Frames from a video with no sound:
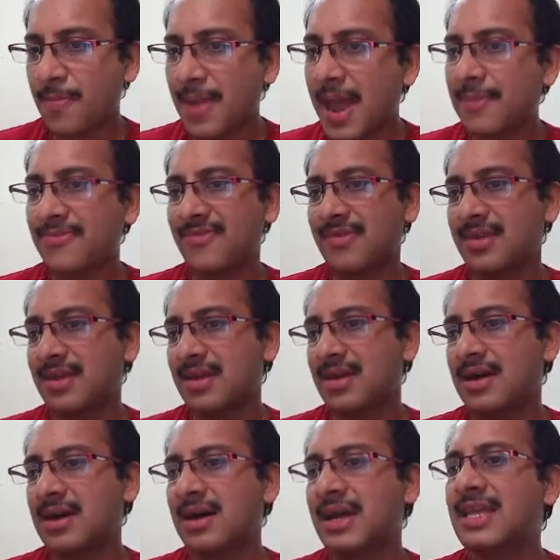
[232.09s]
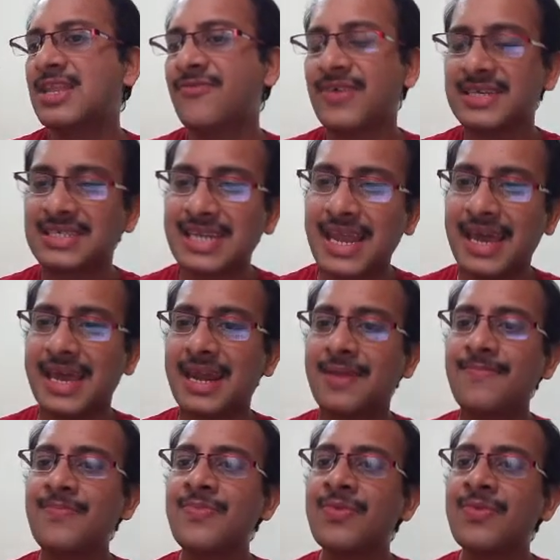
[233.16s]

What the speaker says: maps in the first layer,